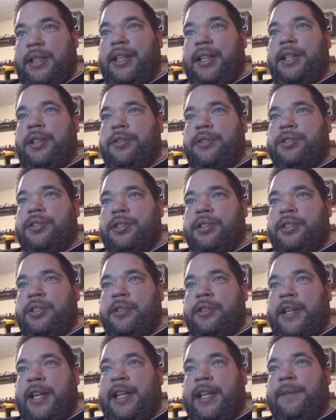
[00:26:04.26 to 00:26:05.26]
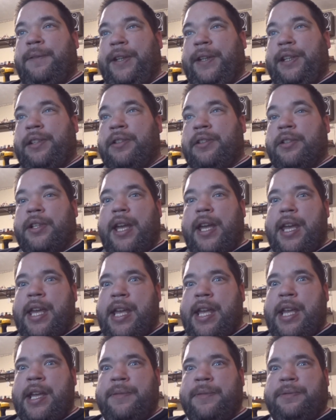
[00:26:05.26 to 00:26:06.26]
he used to do a vlog
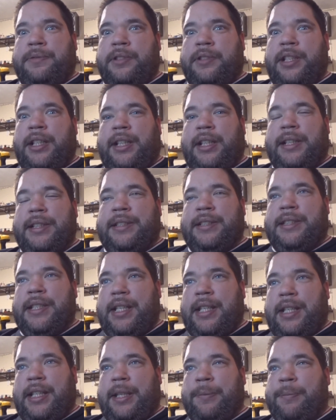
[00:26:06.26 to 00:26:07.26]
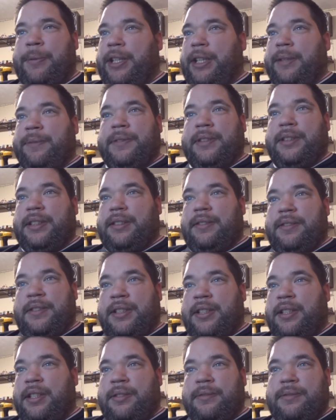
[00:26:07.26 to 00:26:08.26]
every day, but even,
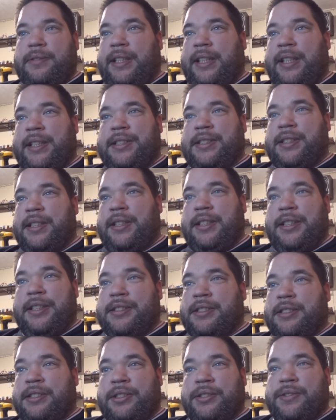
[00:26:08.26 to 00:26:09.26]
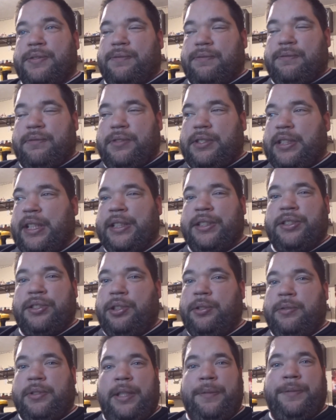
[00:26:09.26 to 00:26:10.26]
you know, he said it's
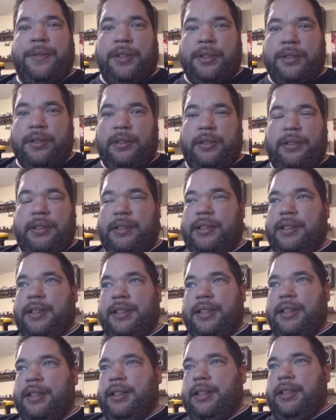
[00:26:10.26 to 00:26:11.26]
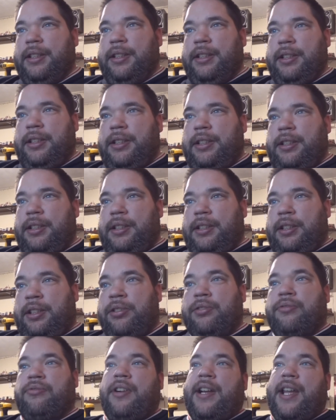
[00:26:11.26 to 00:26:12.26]
too difficult.
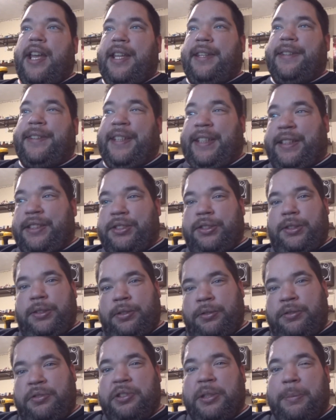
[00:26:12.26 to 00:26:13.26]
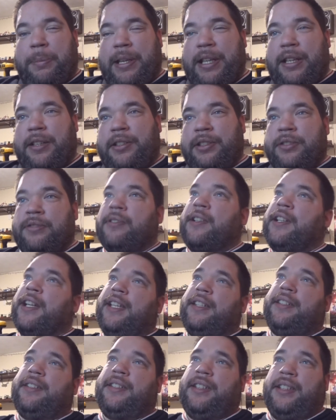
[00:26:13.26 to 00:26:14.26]
You'd run out of things to talk about, you'd run
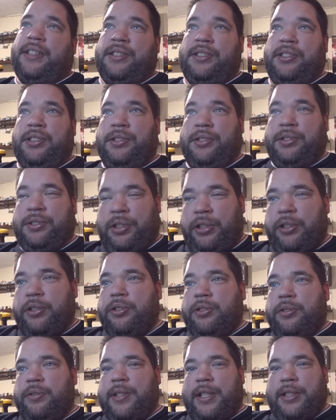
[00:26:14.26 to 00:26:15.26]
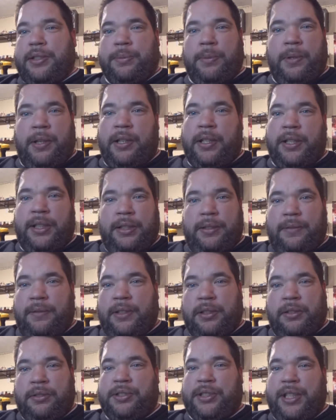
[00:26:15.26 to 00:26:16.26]
out of things to do, that's what
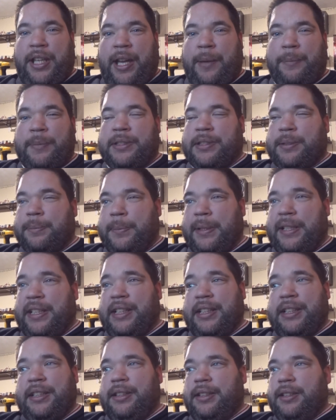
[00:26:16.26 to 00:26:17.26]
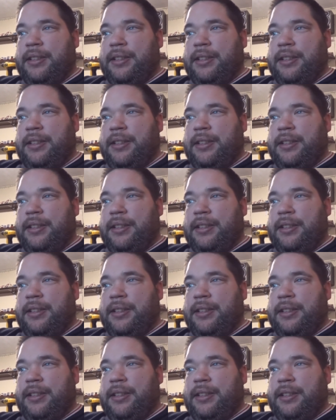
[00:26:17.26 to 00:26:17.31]
used to happen to me.